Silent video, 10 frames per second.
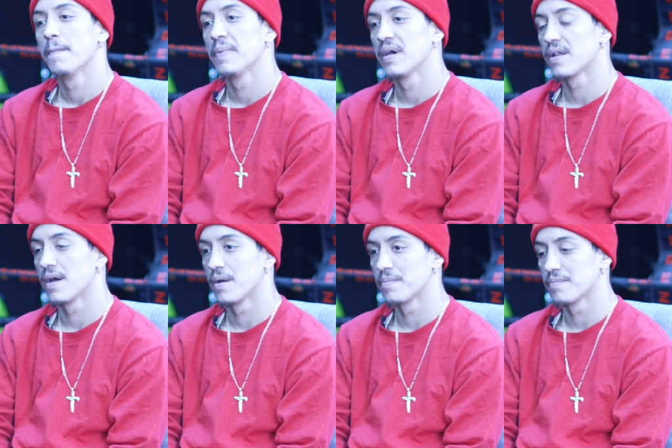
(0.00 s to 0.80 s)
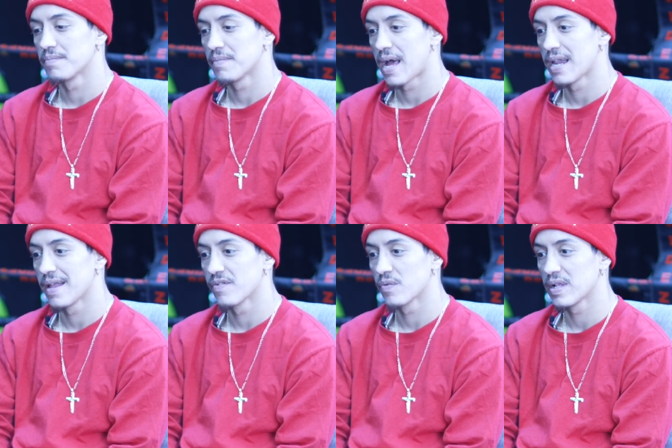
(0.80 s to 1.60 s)
Okay. But I
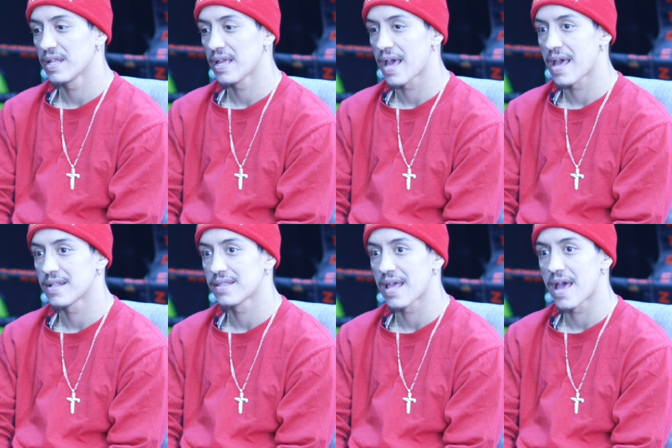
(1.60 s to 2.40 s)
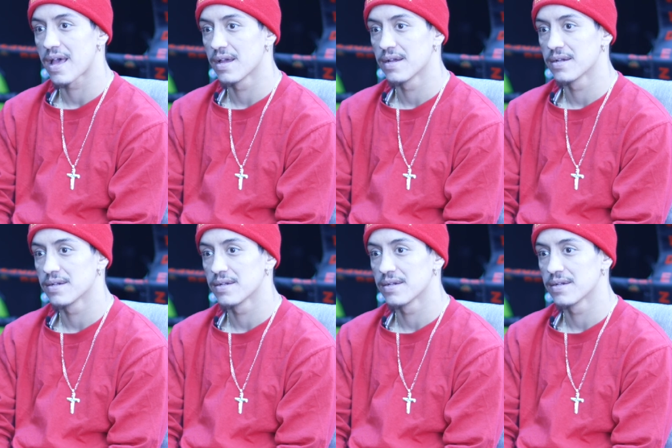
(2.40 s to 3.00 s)
never really had that